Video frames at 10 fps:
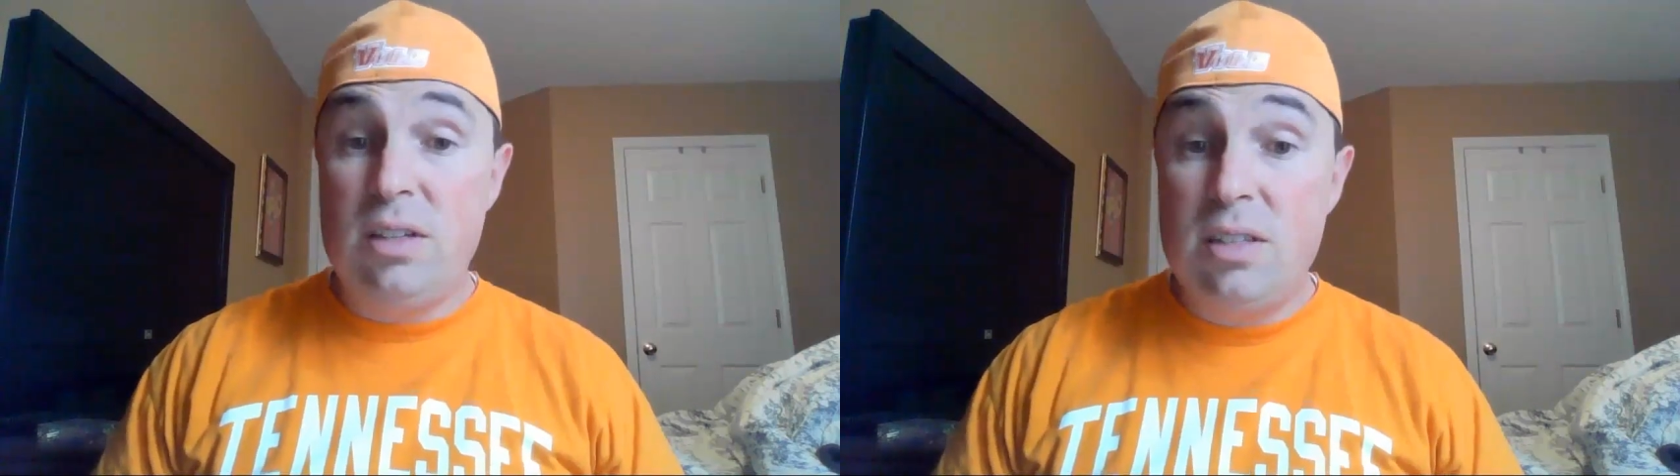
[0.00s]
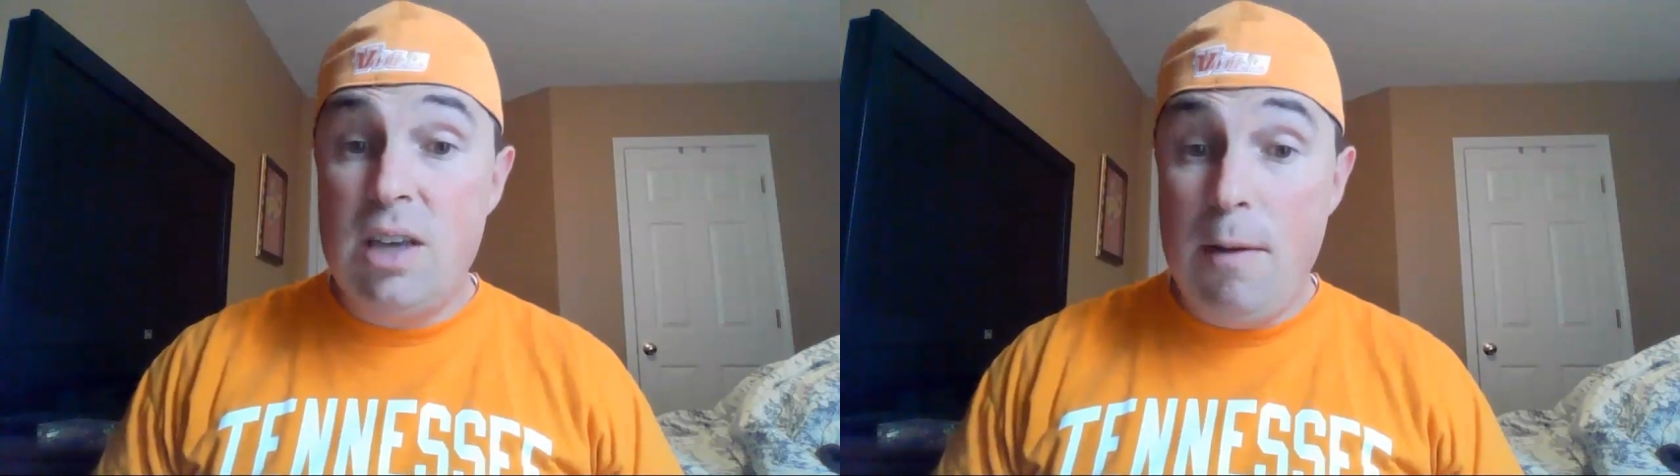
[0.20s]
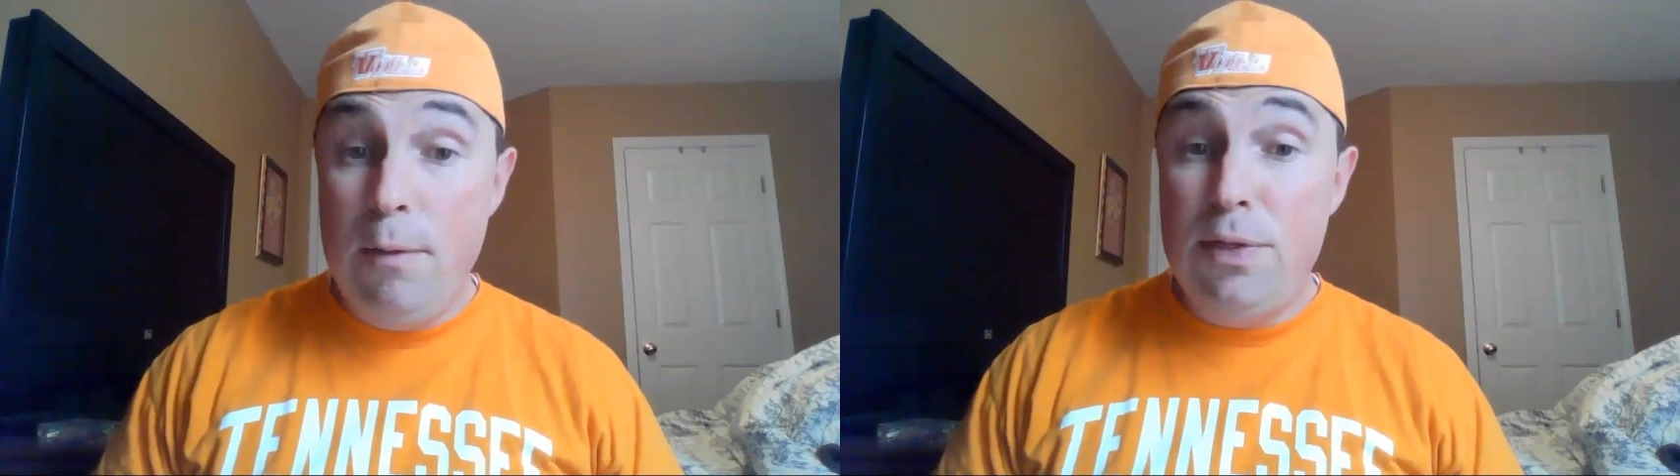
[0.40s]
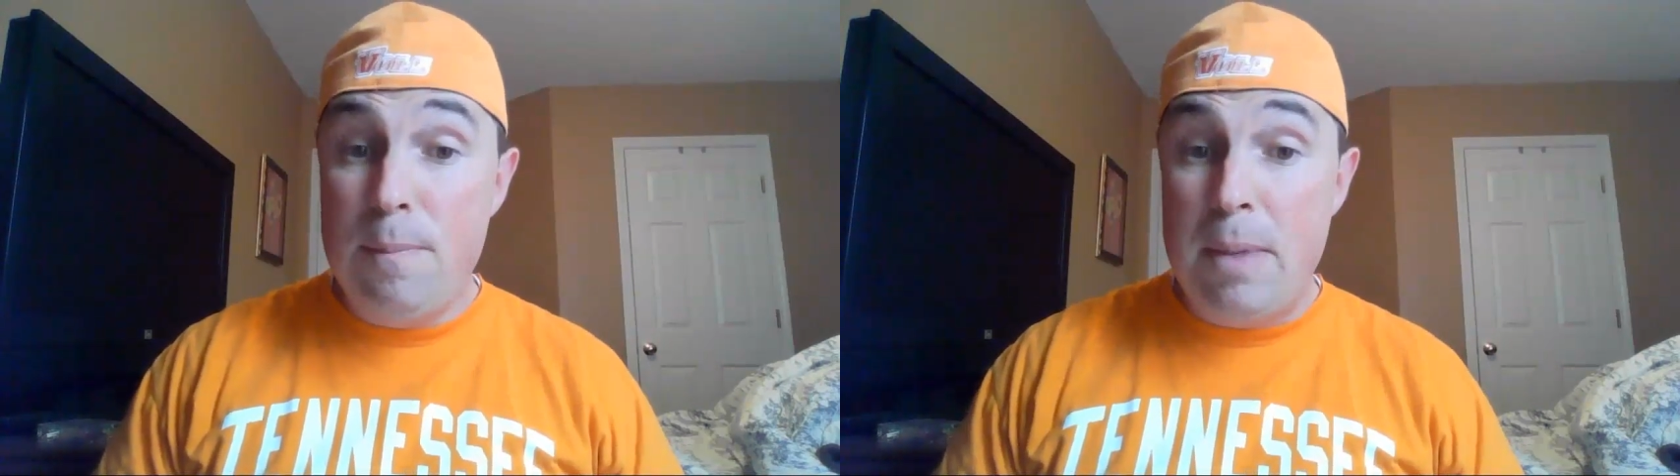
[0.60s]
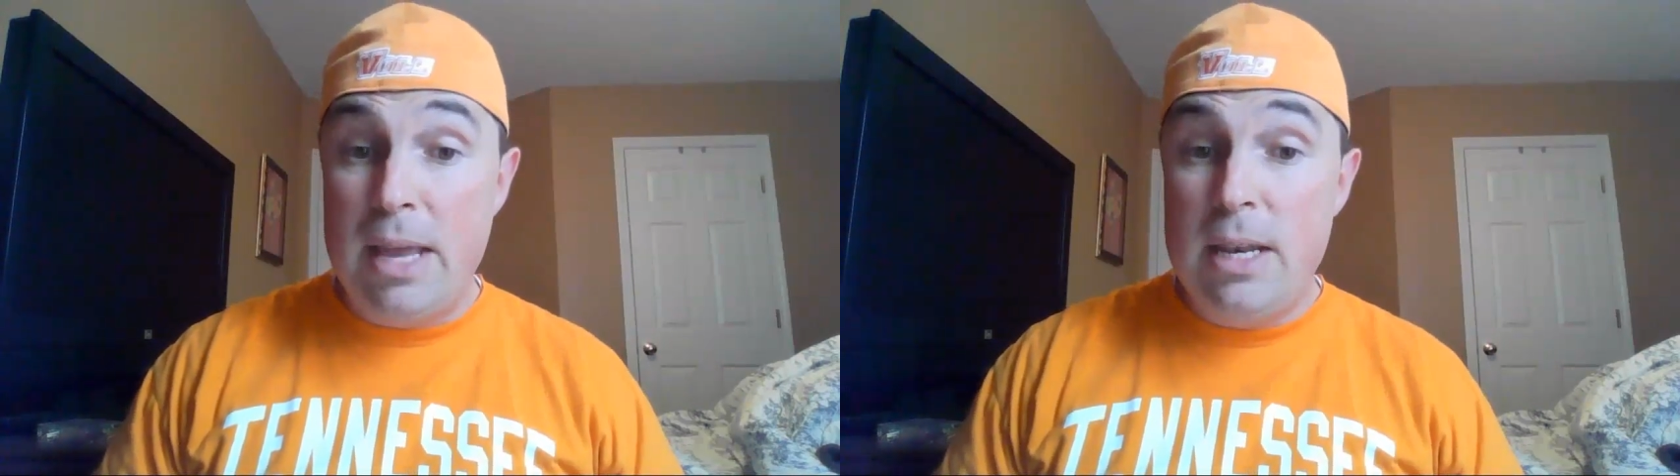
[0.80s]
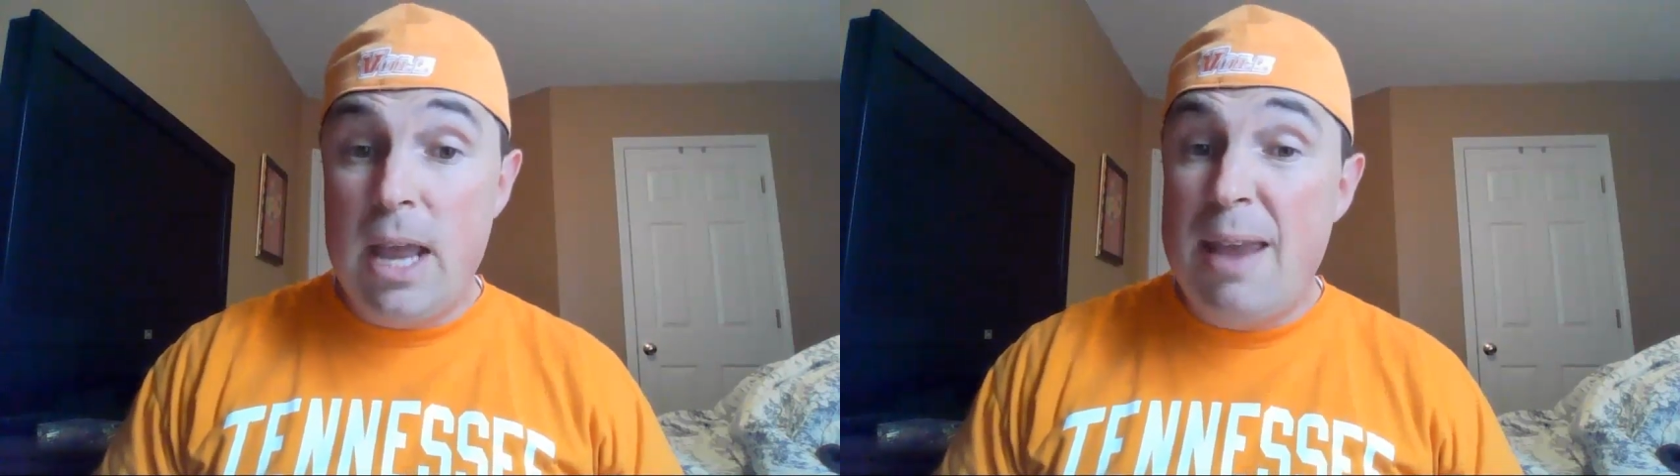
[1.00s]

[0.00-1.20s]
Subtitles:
discovered the mitten